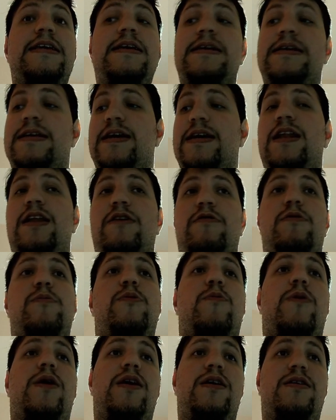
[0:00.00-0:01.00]
Hello
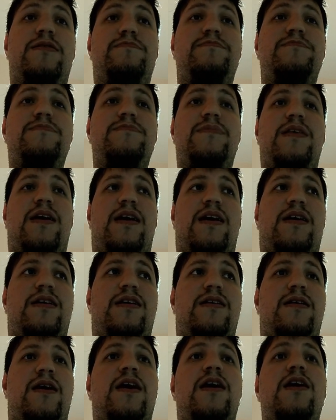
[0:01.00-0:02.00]
everyone,
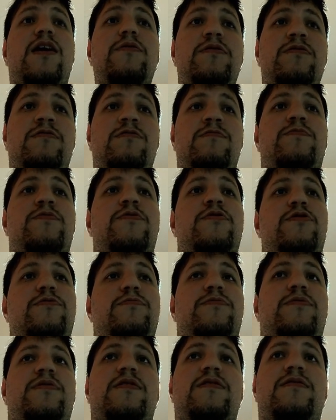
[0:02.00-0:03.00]
I'm going to prove
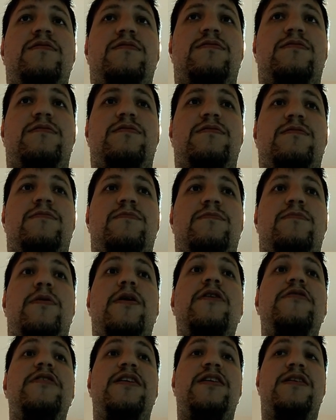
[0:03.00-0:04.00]
this
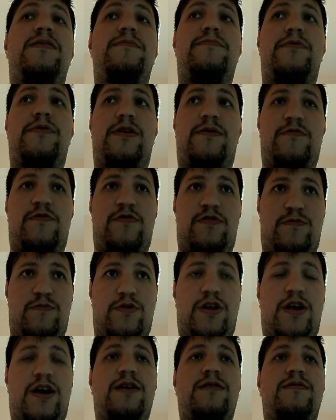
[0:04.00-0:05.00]
very important
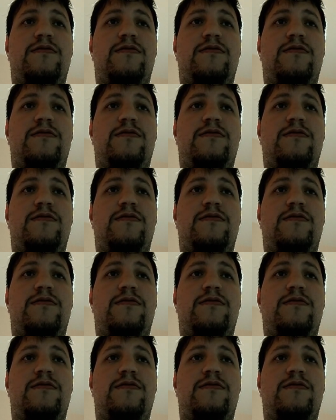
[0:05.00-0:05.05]
formula.